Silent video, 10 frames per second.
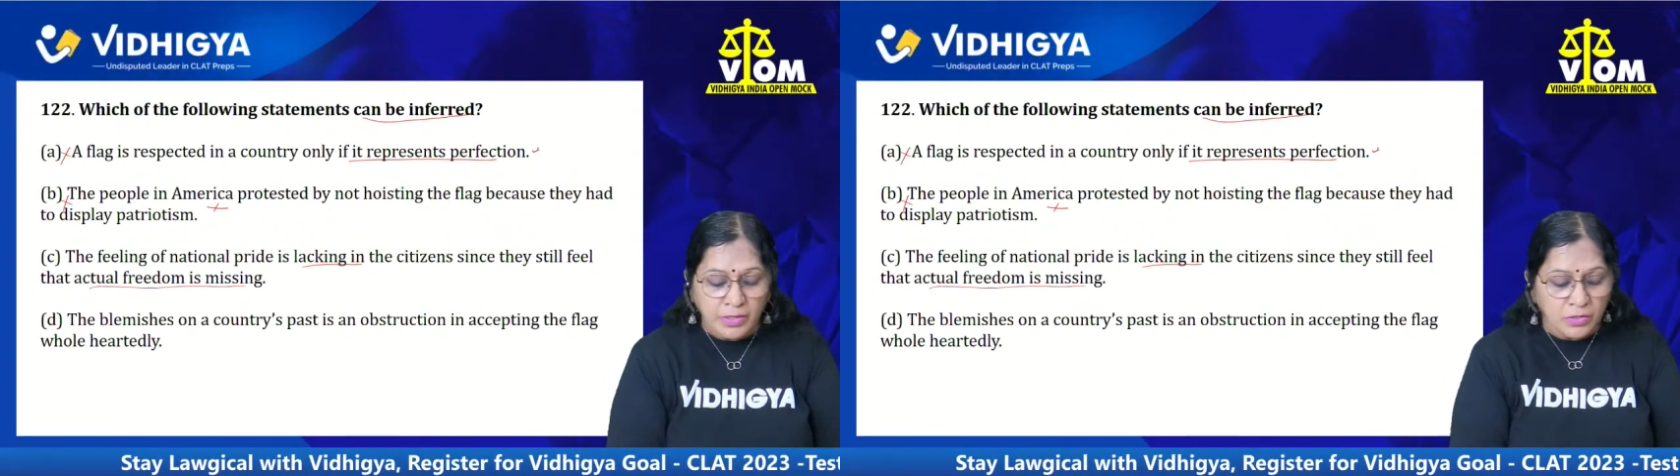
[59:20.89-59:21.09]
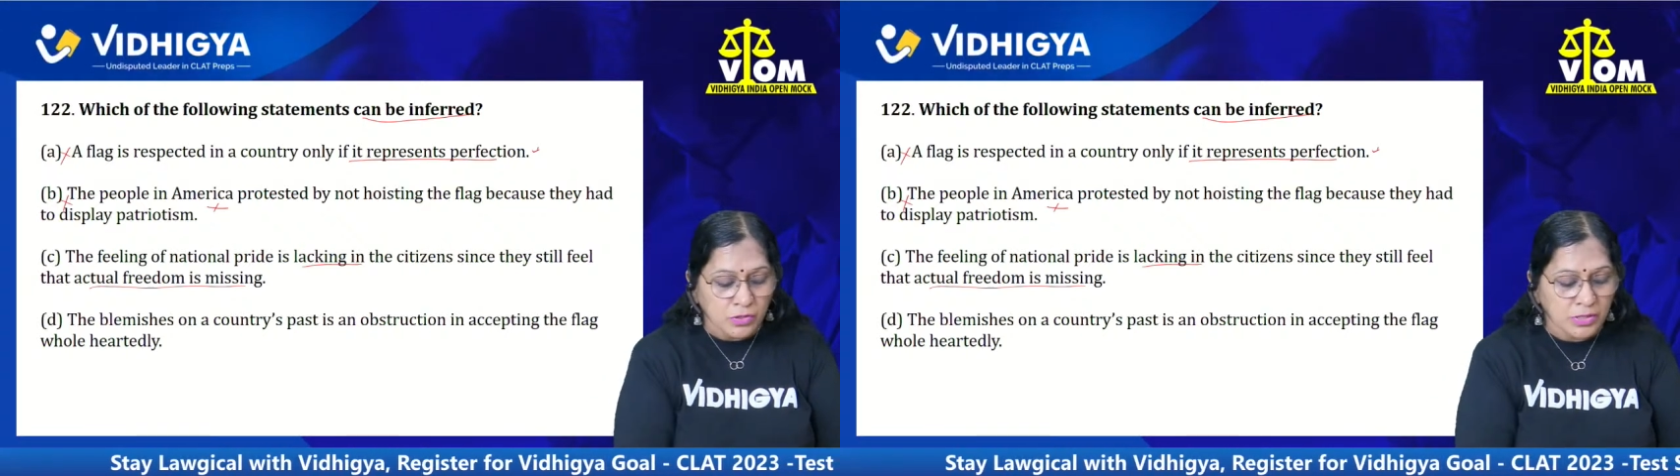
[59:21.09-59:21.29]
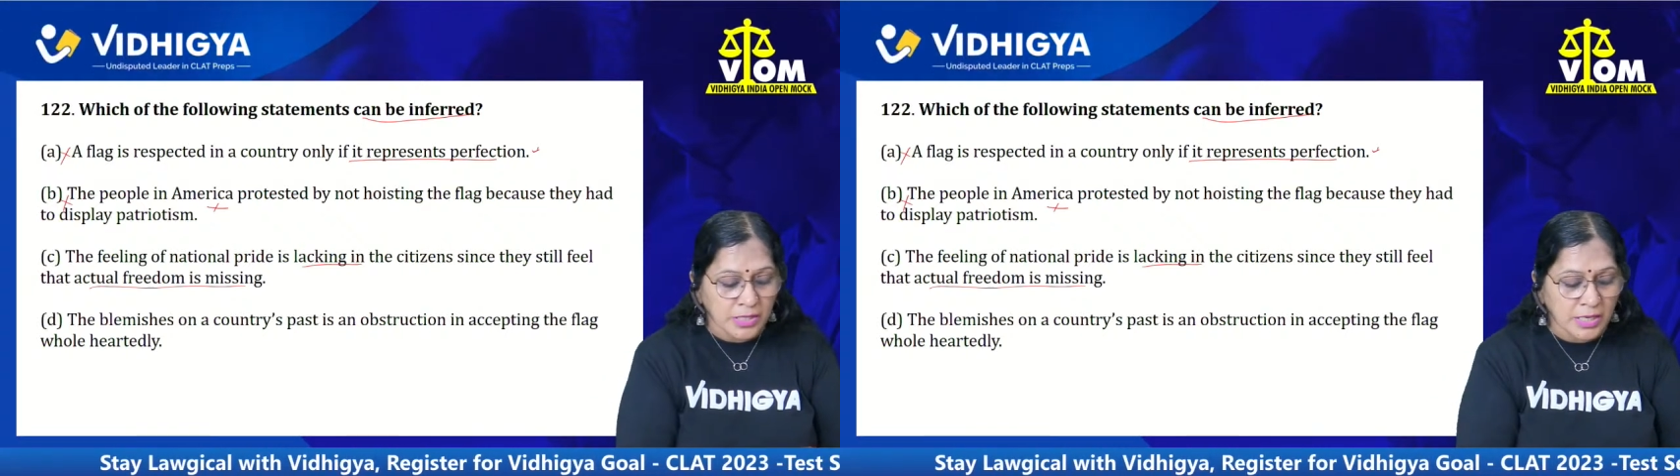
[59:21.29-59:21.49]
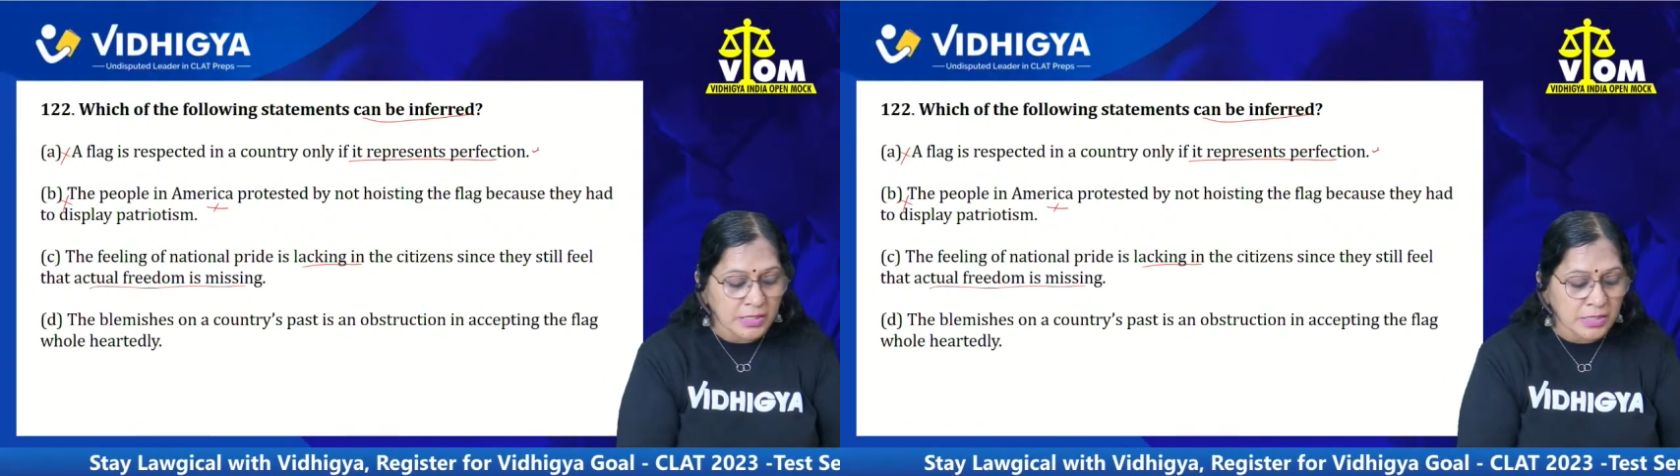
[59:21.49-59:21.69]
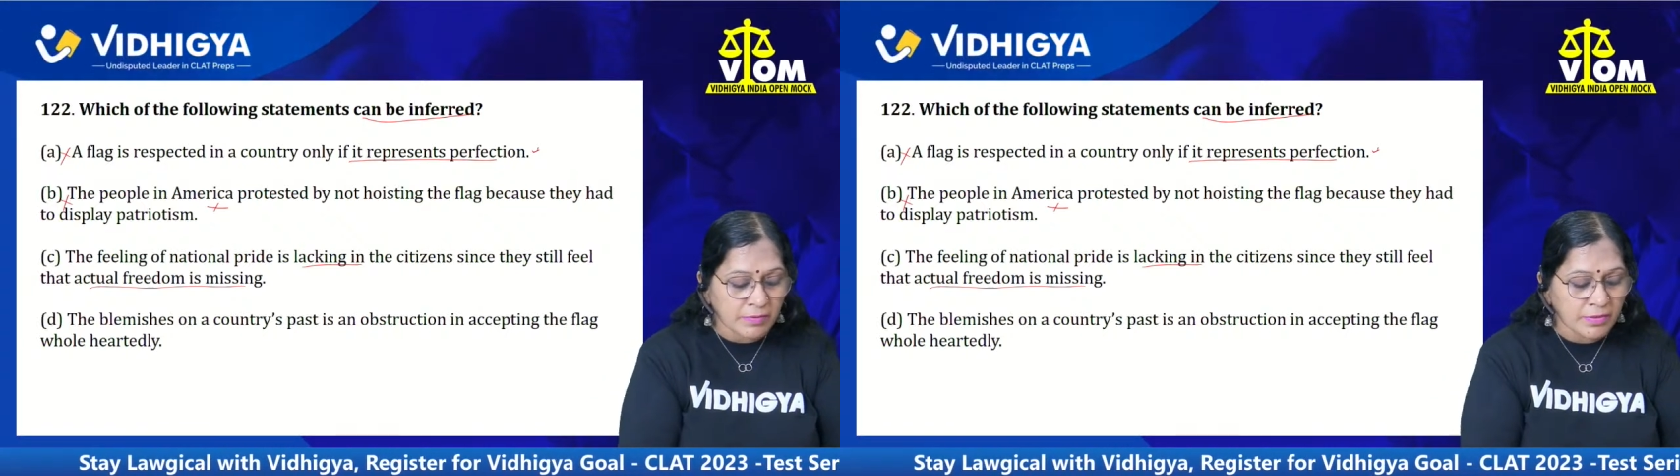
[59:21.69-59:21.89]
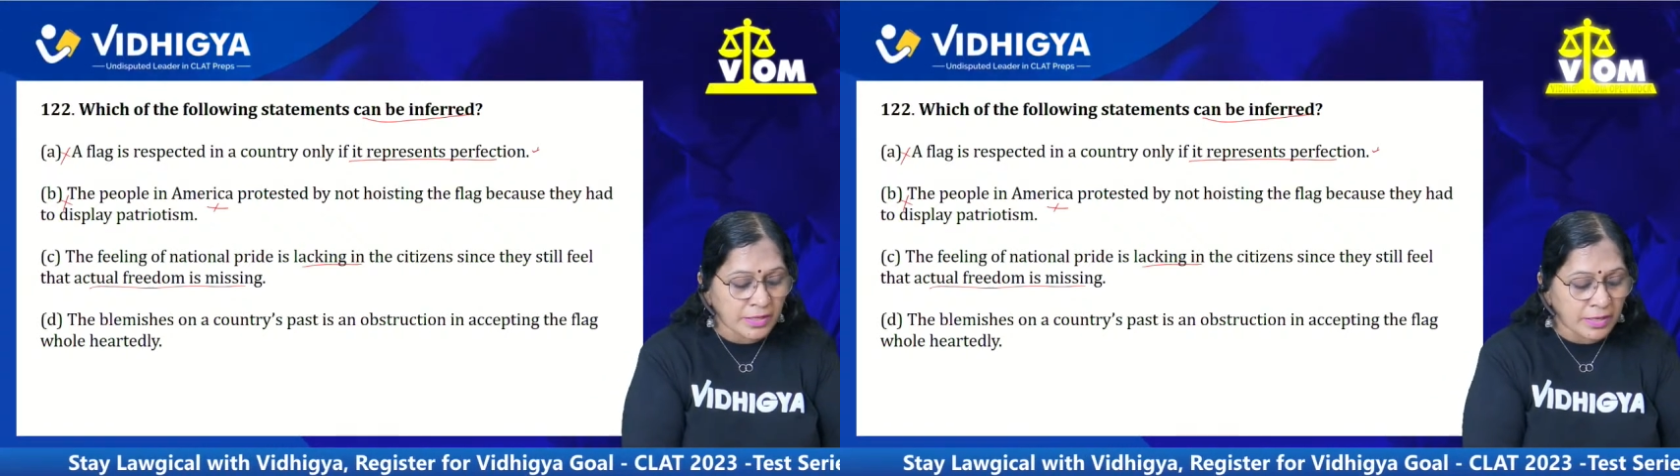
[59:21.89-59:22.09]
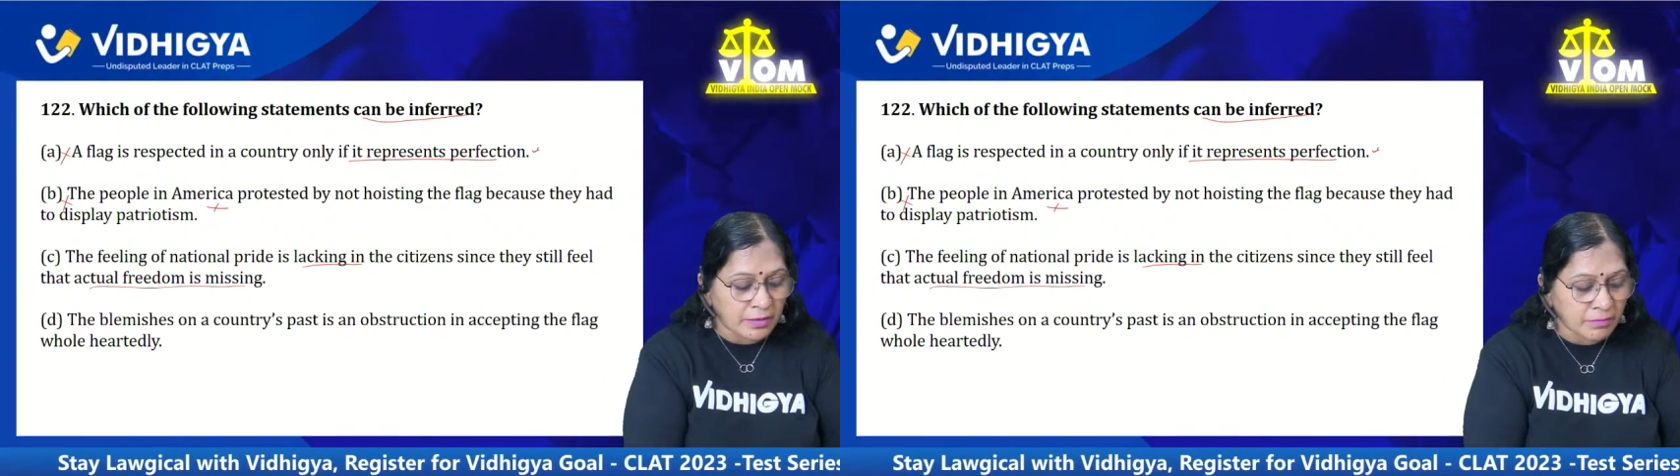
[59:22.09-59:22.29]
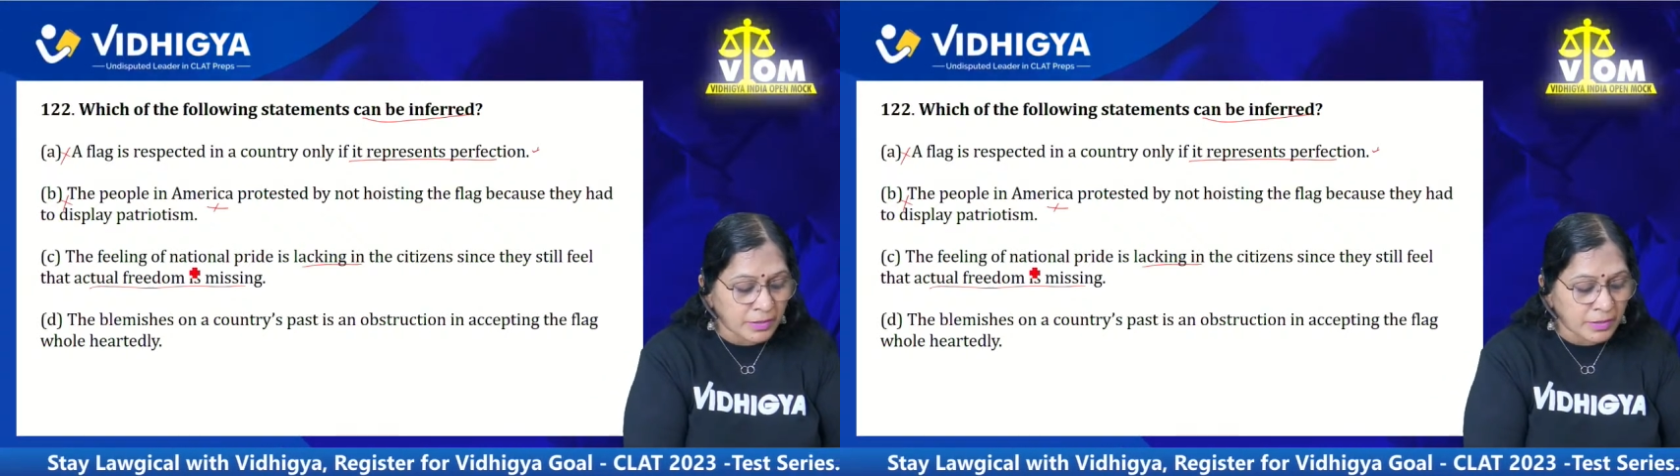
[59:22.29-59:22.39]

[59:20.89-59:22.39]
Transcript: So C is given there,